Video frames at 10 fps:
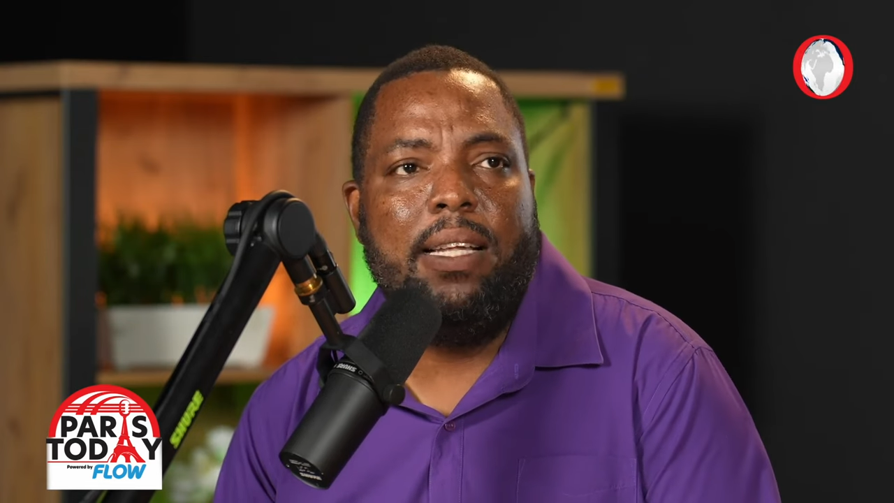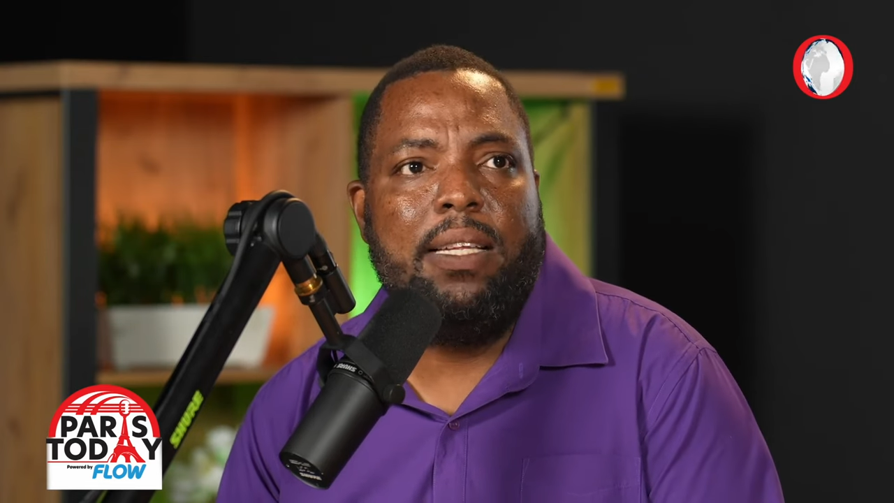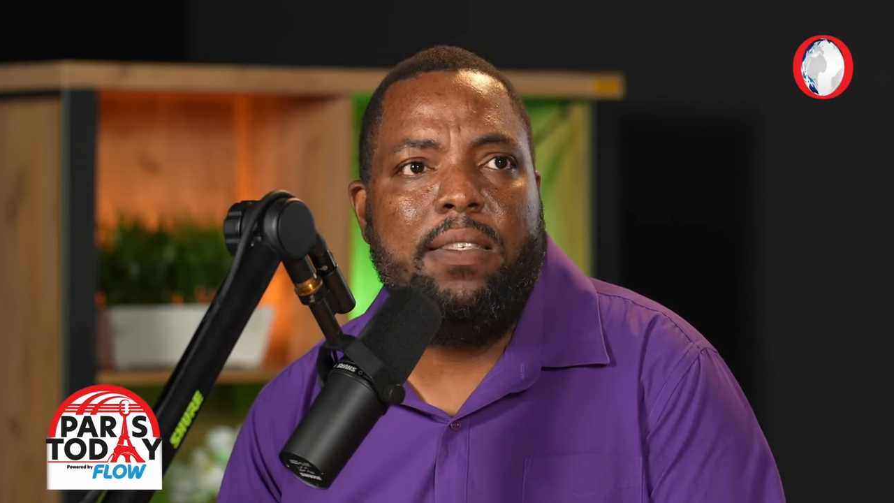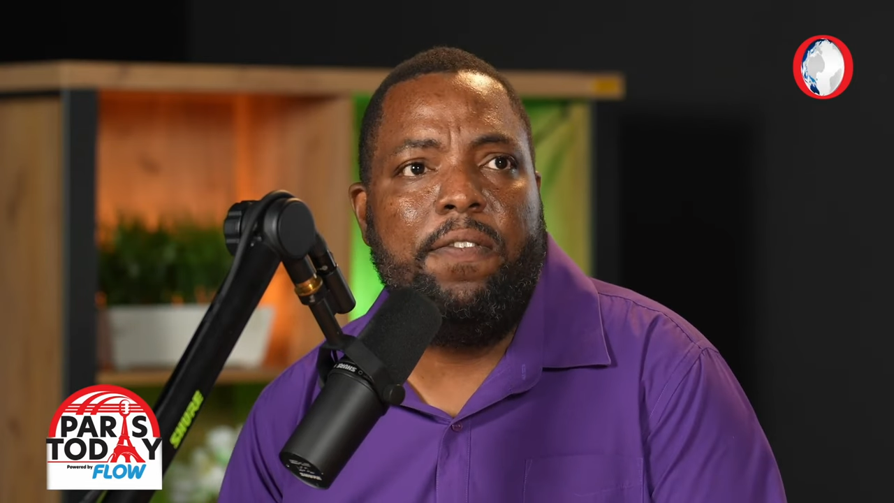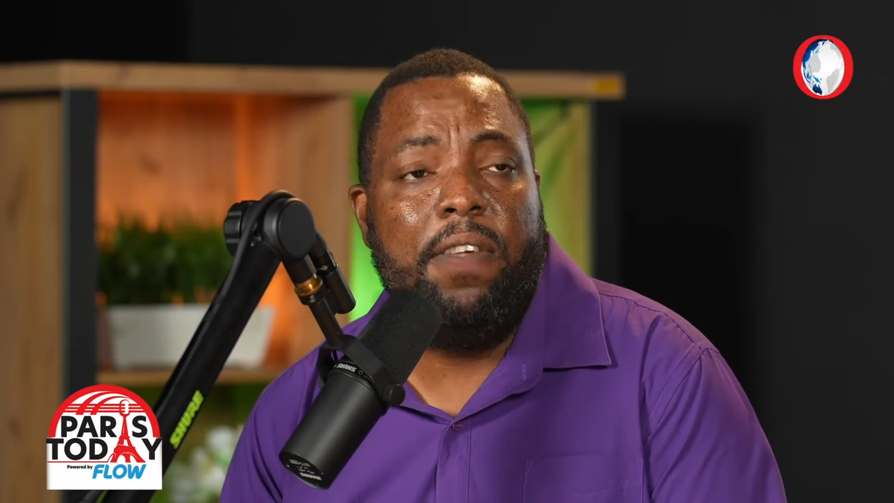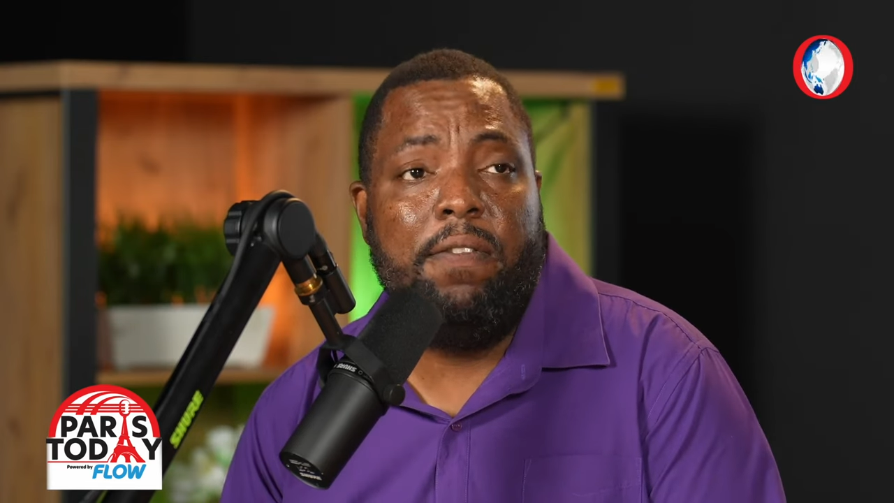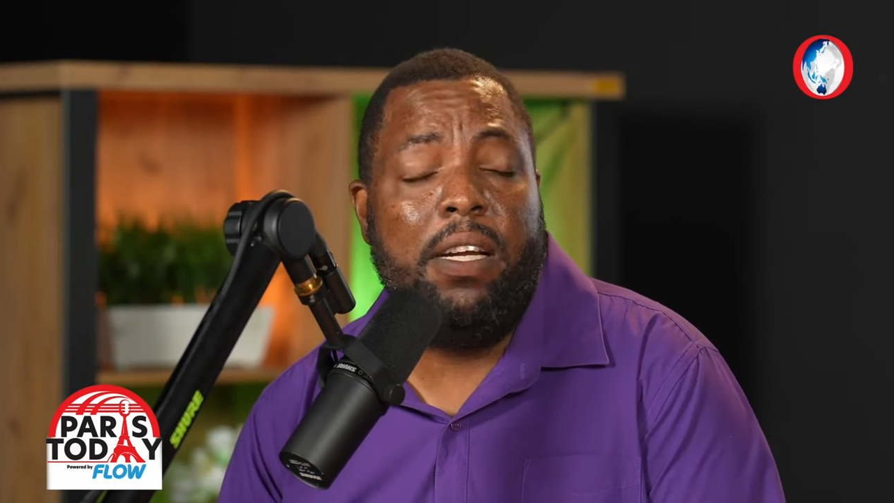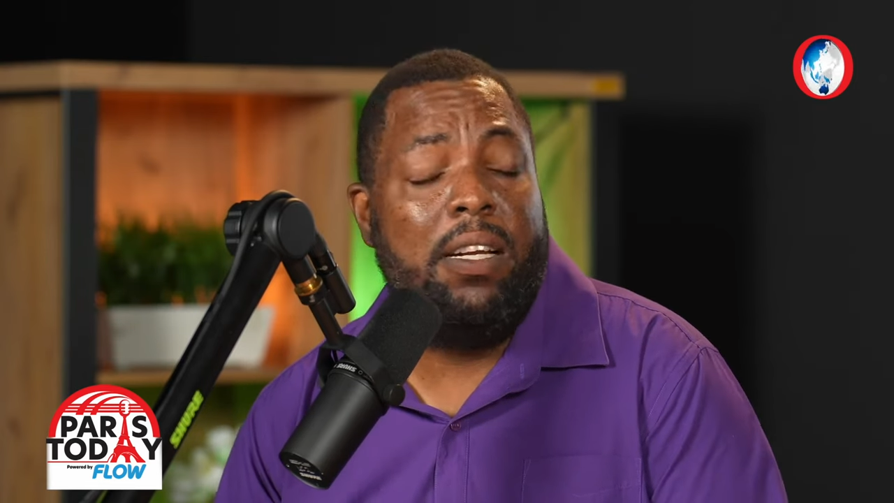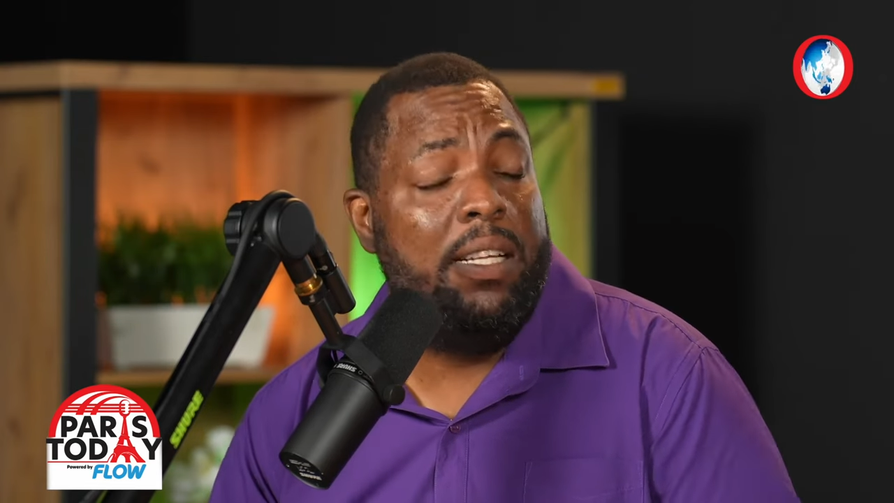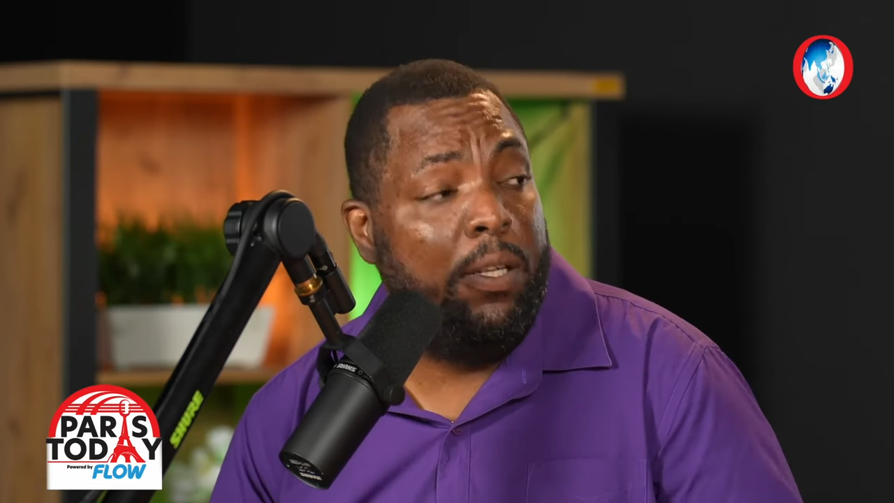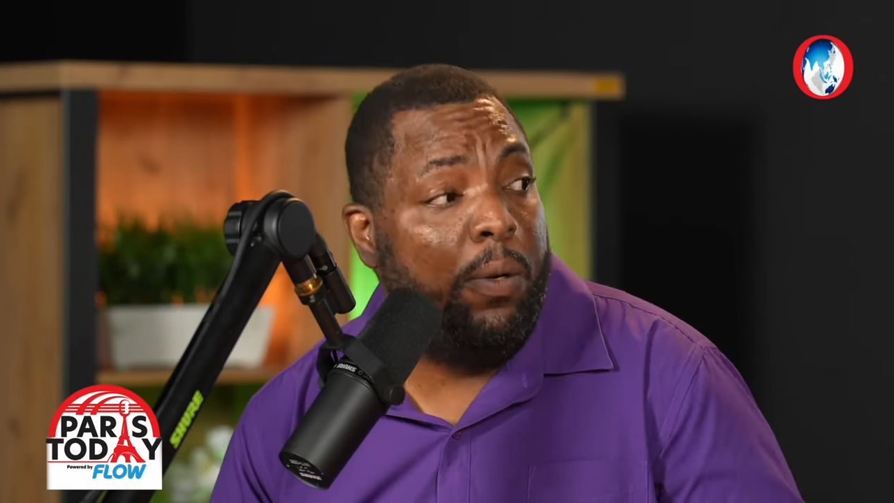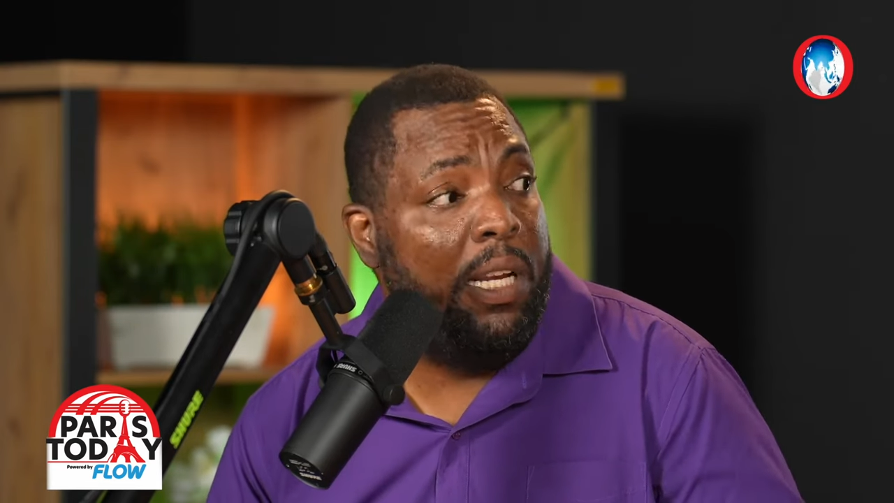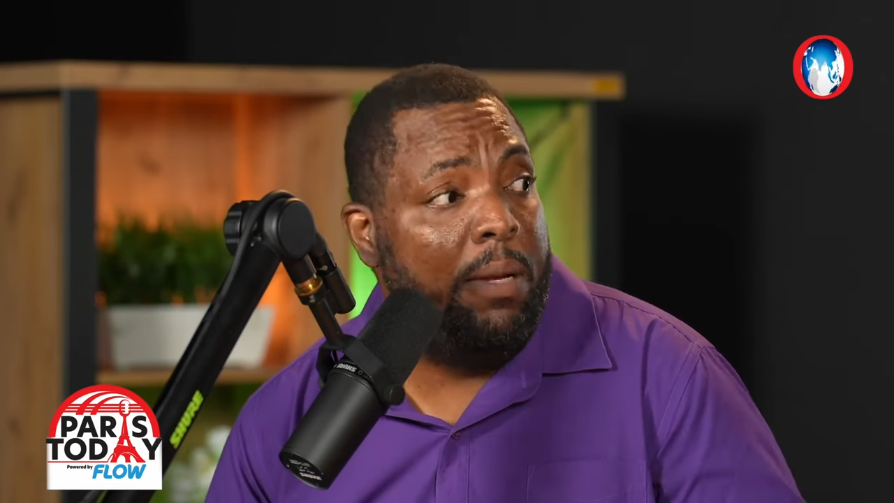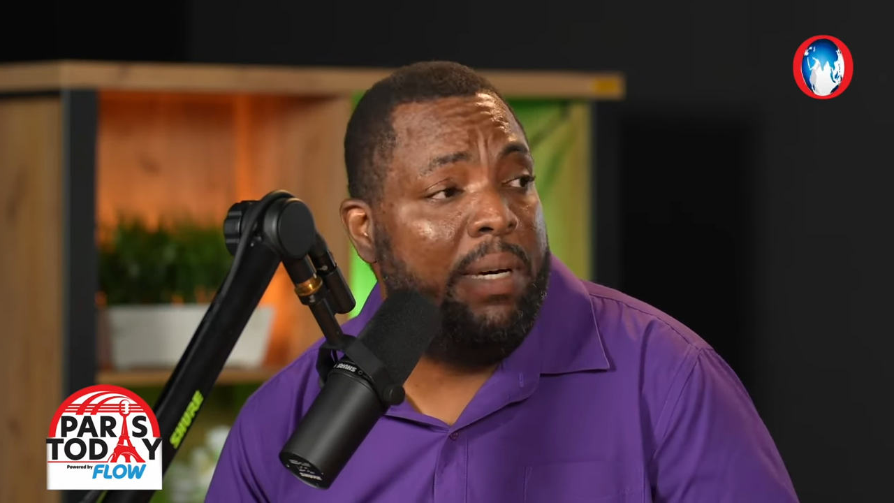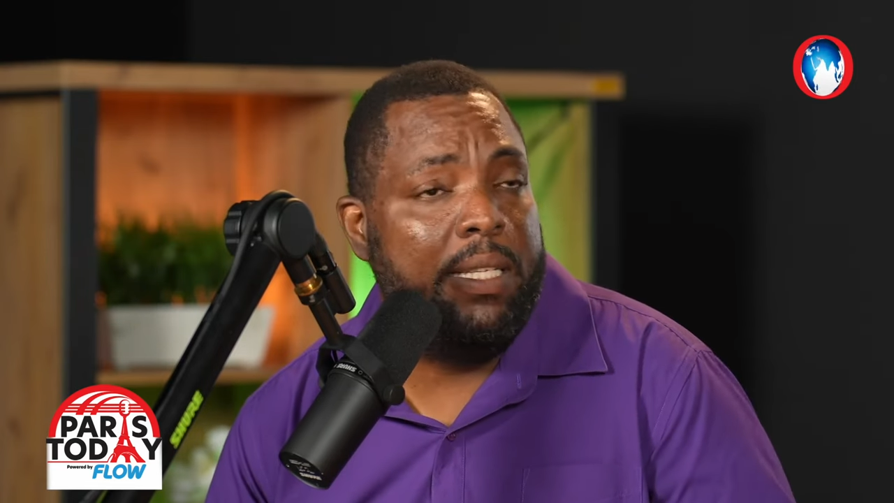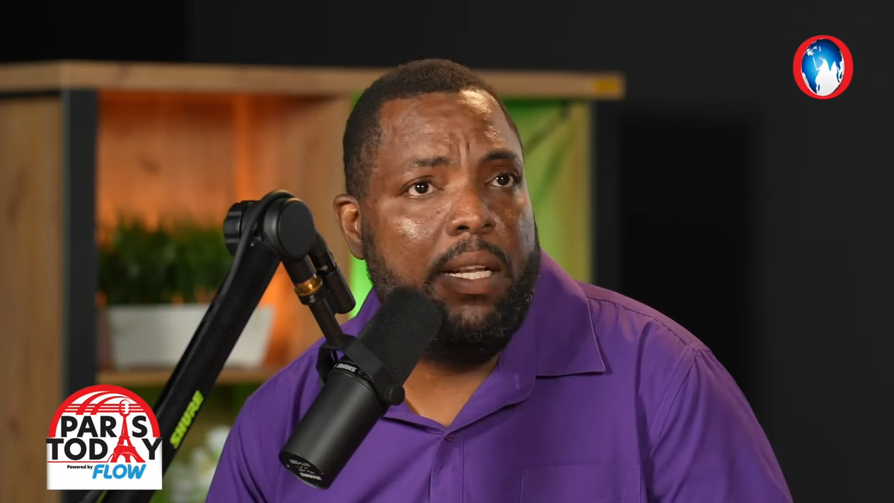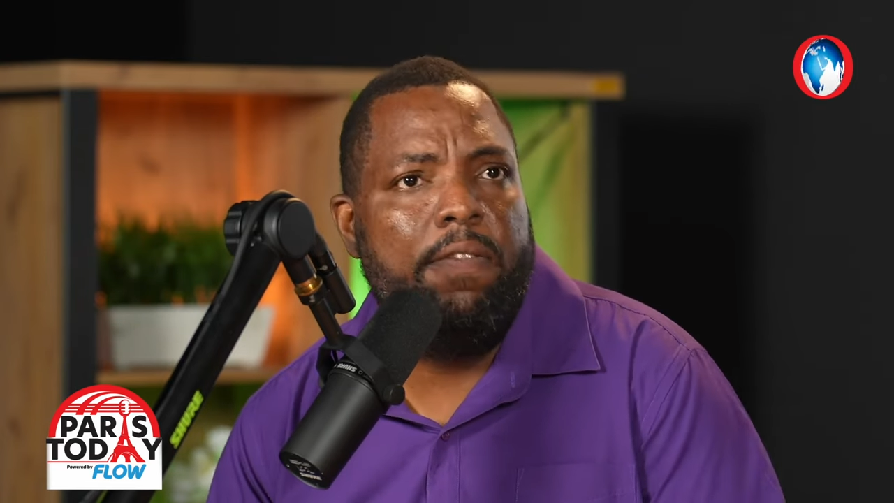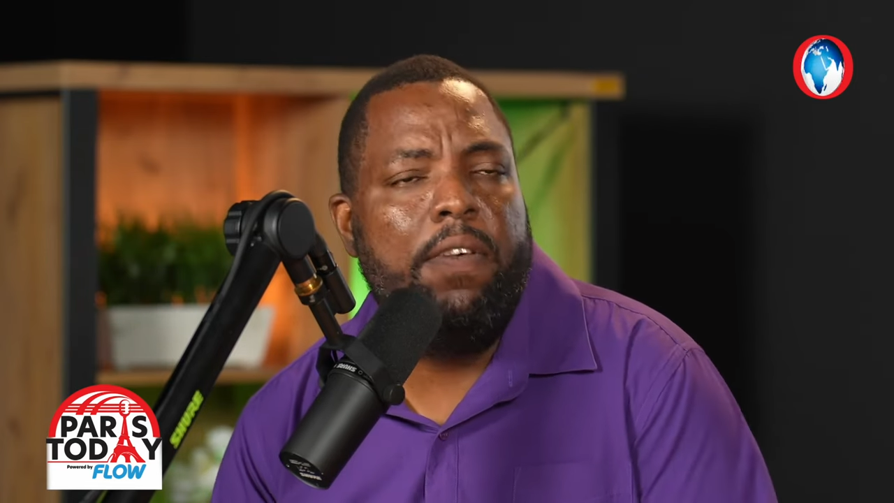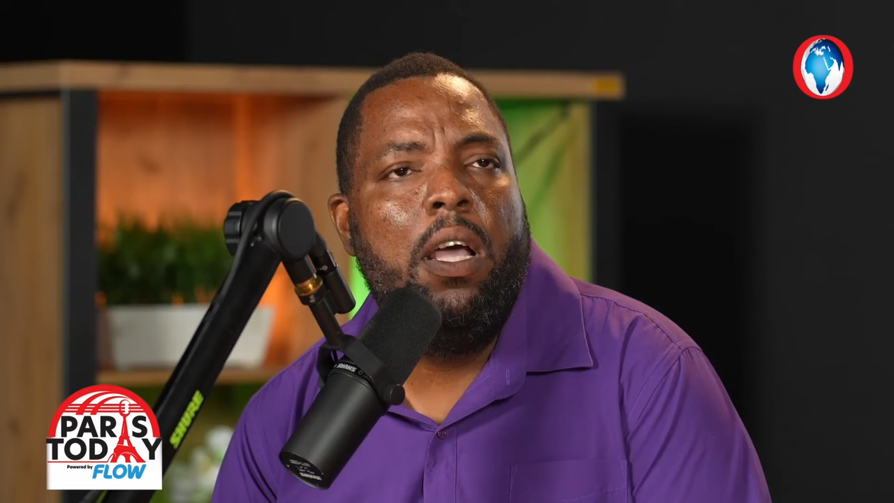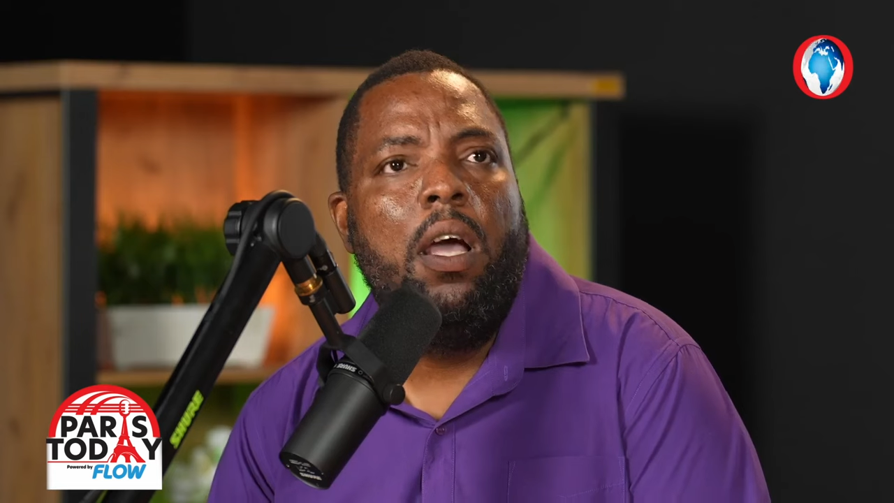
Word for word: as a favorite, including myself.